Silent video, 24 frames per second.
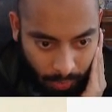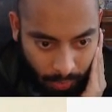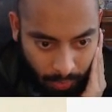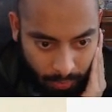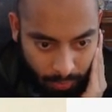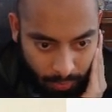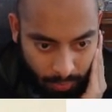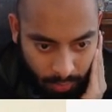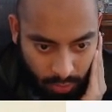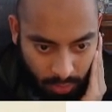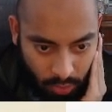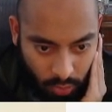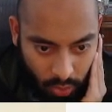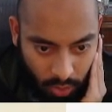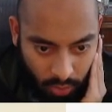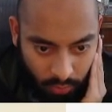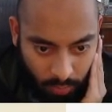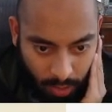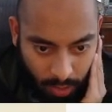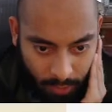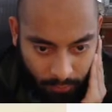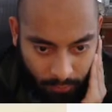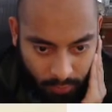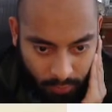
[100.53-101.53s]
next 12
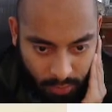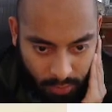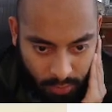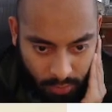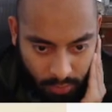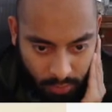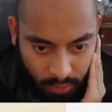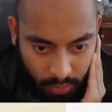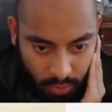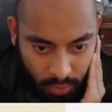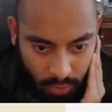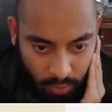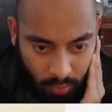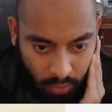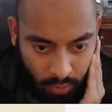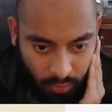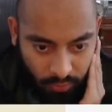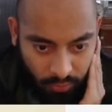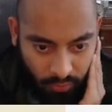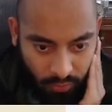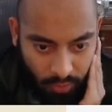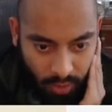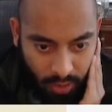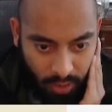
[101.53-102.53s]
months,
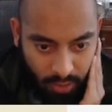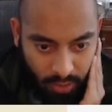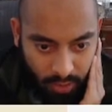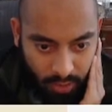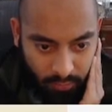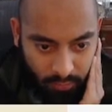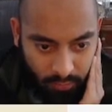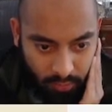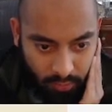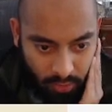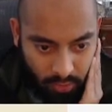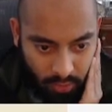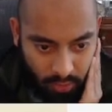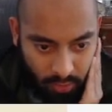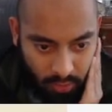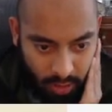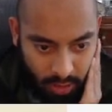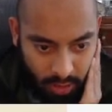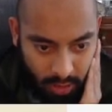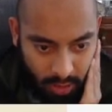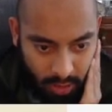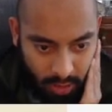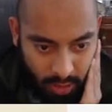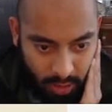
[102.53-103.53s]
2.5 Australian.
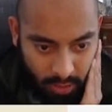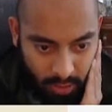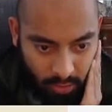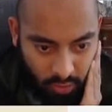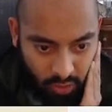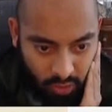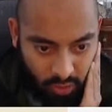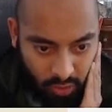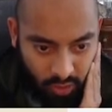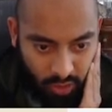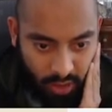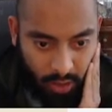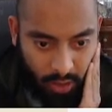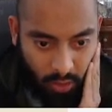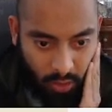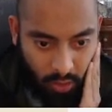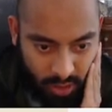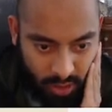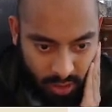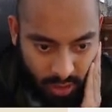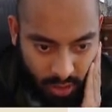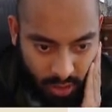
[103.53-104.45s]
Drilling cost increased.